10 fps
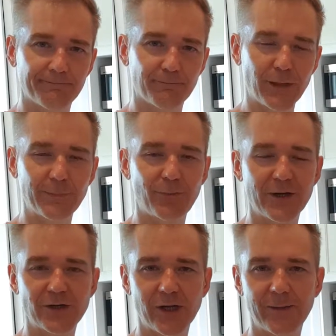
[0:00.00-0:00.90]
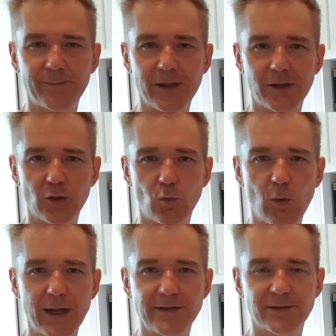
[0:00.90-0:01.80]
blood pressure, your
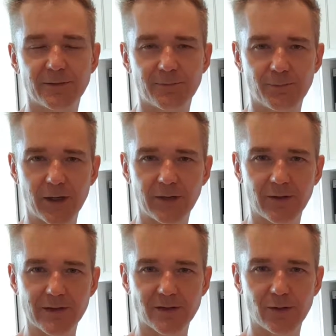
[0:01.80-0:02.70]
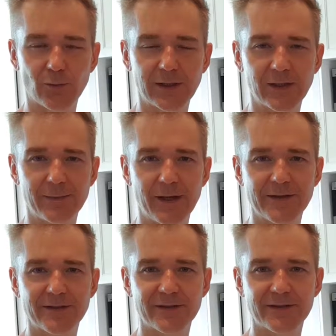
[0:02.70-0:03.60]
weight, progress on a weekly
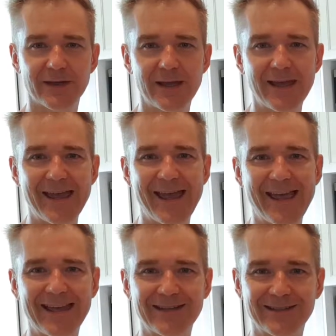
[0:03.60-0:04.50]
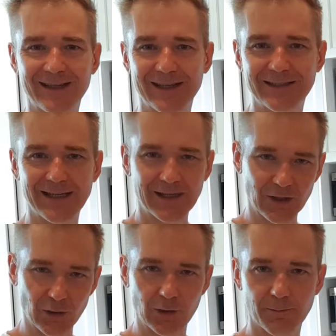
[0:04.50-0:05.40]
basis, and take
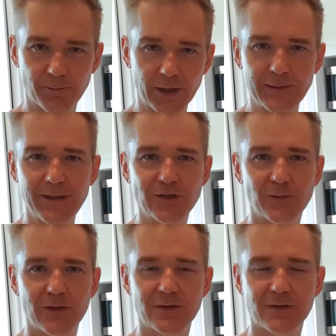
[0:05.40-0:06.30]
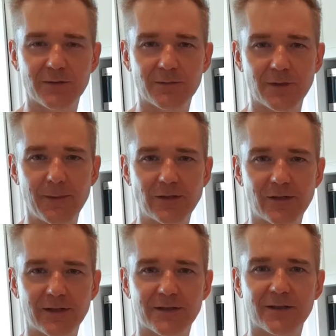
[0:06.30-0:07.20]
your body measurements, some
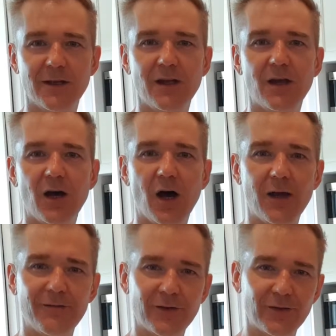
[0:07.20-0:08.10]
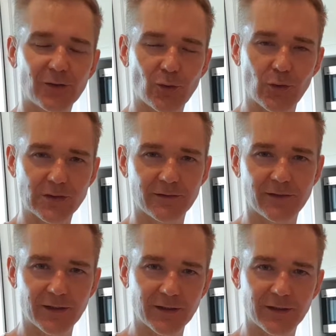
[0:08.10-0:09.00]
metrics, over the course
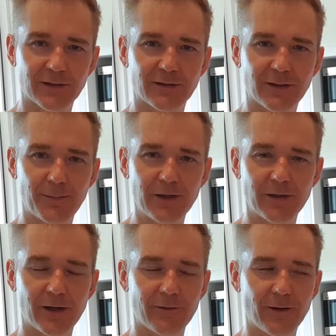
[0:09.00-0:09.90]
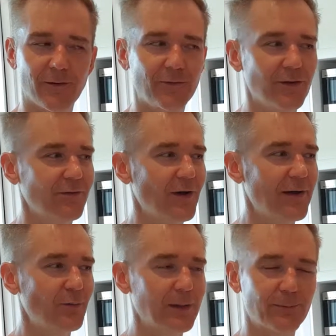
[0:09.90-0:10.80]
of the
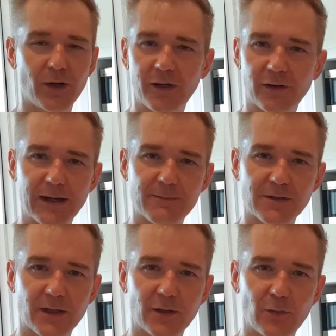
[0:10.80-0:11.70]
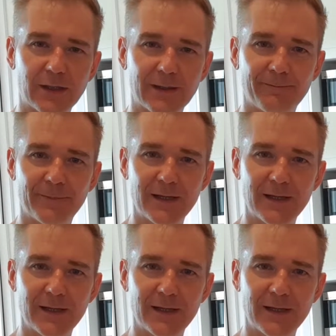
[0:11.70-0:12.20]
5-week program, so that we can